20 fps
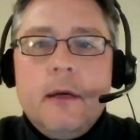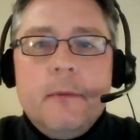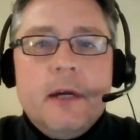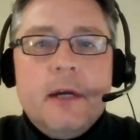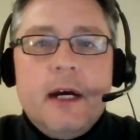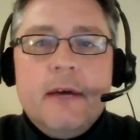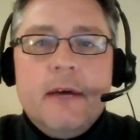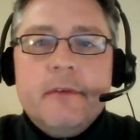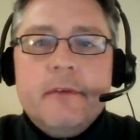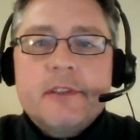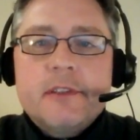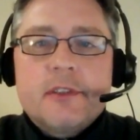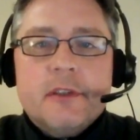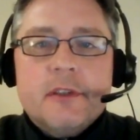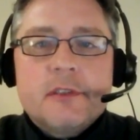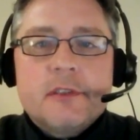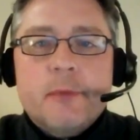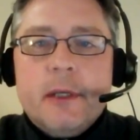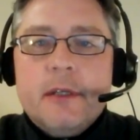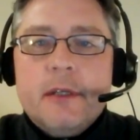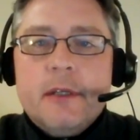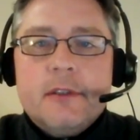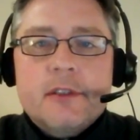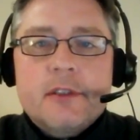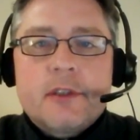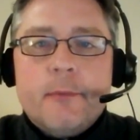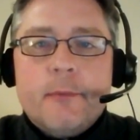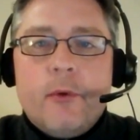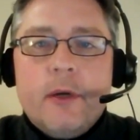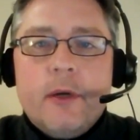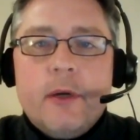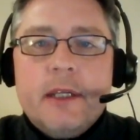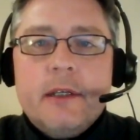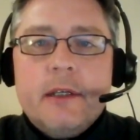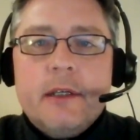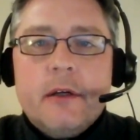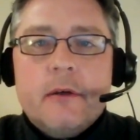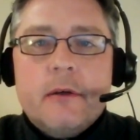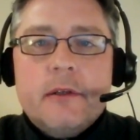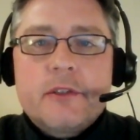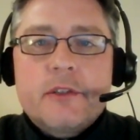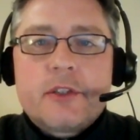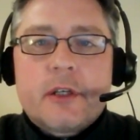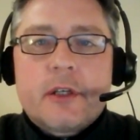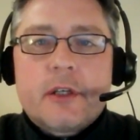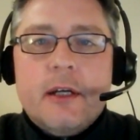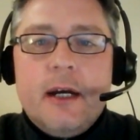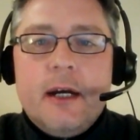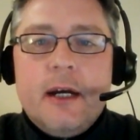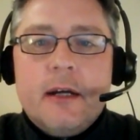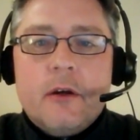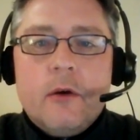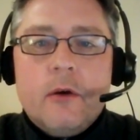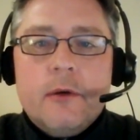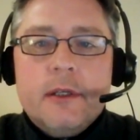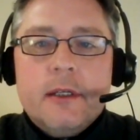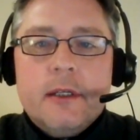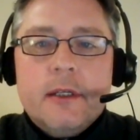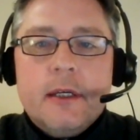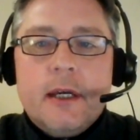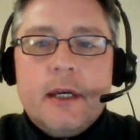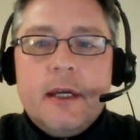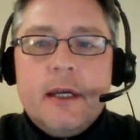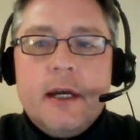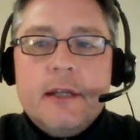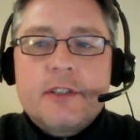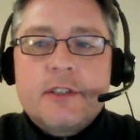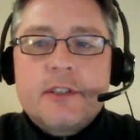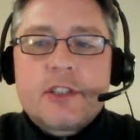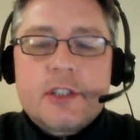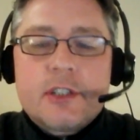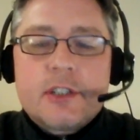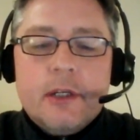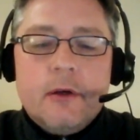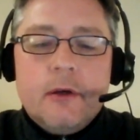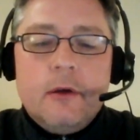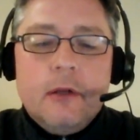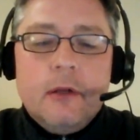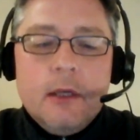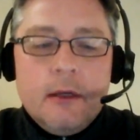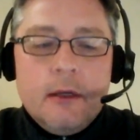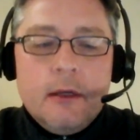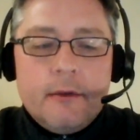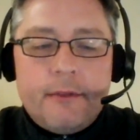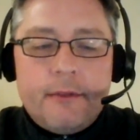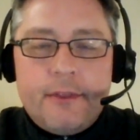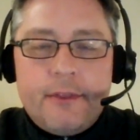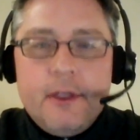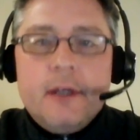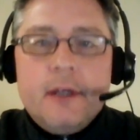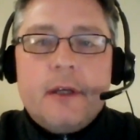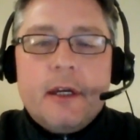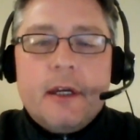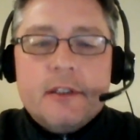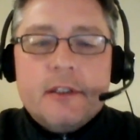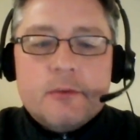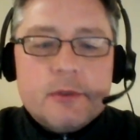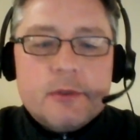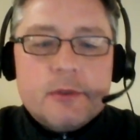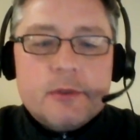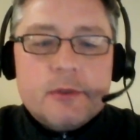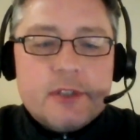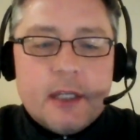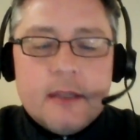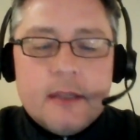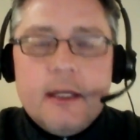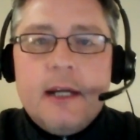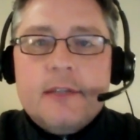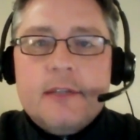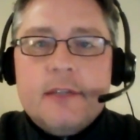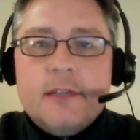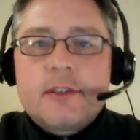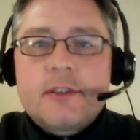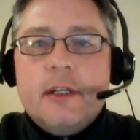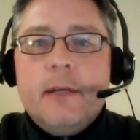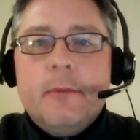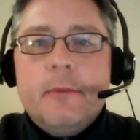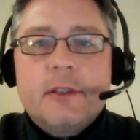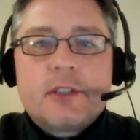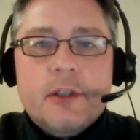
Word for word: obviously it's been a disappointing year in Chicago, and I still think, as we said last time, I